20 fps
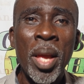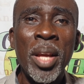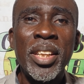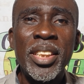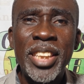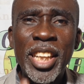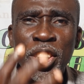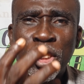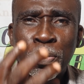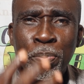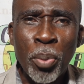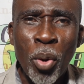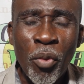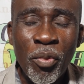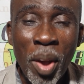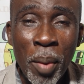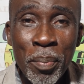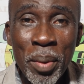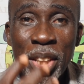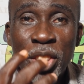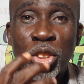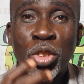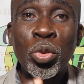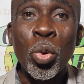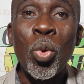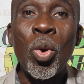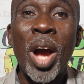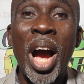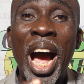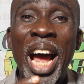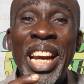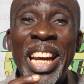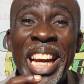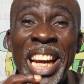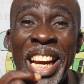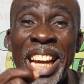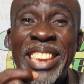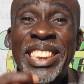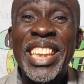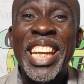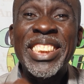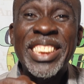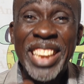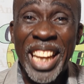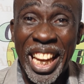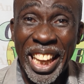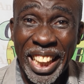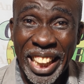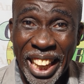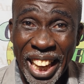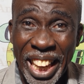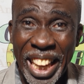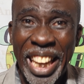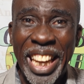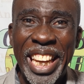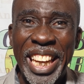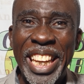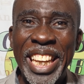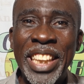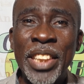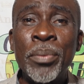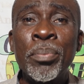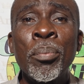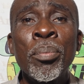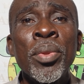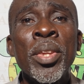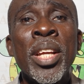This proverb is to alert us again